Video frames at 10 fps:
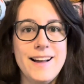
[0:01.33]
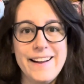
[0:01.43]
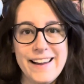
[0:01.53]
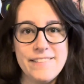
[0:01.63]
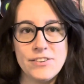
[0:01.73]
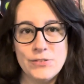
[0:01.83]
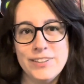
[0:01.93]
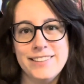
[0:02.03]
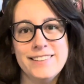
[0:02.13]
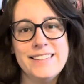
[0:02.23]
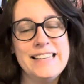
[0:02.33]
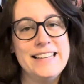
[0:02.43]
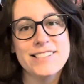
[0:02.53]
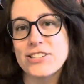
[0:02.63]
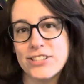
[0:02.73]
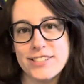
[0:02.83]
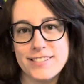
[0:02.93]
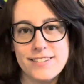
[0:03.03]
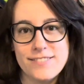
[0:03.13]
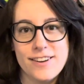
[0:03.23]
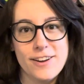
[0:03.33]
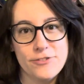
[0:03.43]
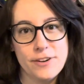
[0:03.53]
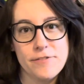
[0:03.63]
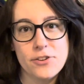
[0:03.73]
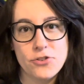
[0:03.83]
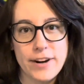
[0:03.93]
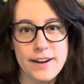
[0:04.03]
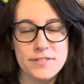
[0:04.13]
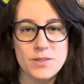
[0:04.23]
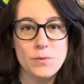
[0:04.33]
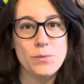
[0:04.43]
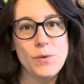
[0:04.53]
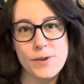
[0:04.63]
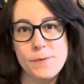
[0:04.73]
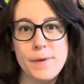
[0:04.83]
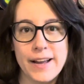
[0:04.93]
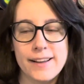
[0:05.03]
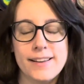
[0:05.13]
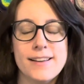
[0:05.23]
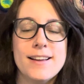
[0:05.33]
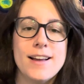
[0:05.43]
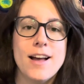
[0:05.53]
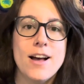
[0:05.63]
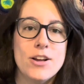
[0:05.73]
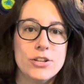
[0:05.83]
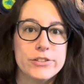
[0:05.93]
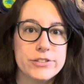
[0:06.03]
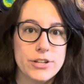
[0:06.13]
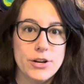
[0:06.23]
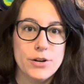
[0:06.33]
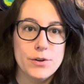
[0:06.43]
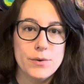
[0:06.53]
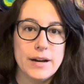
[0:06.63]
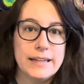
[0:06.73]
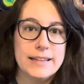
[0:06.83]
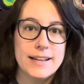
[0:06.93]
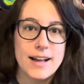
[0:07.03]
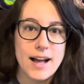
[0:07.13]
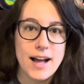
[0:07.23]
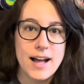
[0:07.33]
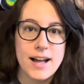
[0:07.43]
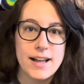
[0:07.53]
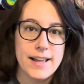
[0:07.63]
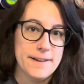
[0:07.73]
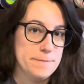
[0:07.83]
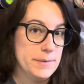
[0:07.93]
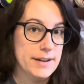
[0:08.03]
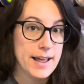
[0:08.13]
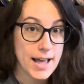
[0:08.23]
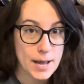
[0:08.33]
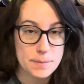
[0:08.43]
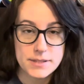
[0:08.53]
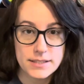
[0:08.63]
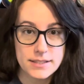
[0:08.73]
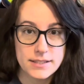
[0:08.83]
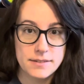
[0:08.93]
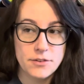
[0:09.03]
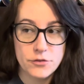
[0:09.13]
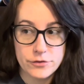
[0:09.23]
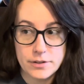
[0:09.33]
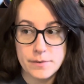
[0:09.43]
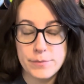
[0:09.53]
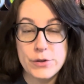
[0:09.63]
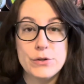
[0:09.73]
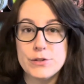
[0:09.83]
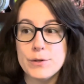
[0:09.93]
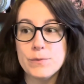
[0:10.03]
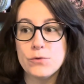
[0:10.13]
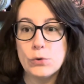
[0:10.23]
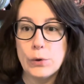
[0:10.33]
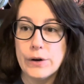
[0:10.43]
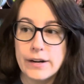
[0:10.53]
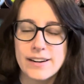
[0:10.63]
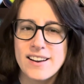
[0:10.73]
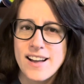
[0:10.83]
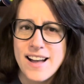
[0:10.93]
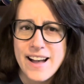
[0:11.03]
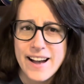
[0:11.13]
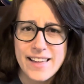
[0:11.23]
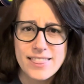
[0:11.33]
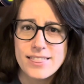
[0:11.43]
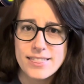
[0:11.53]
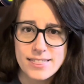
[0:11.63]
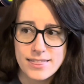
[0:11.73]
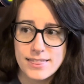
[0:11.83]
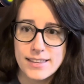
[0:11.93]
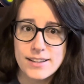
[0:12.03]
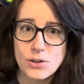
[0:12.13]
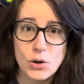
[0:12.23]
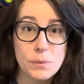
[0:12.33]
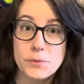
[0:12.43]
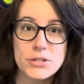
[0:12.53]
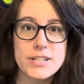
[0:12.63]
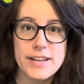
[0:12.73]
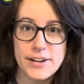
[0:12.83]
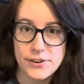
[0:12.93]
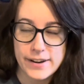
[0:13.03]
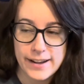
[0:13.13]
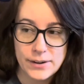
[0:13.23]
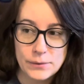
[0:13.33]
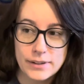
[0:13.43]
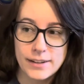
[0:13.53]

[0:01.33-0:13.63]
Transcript: Hi everyone, it's Kirsten of Redfield Crafts. Welcome back. So I have been absent from YouTube for I think almost a year now.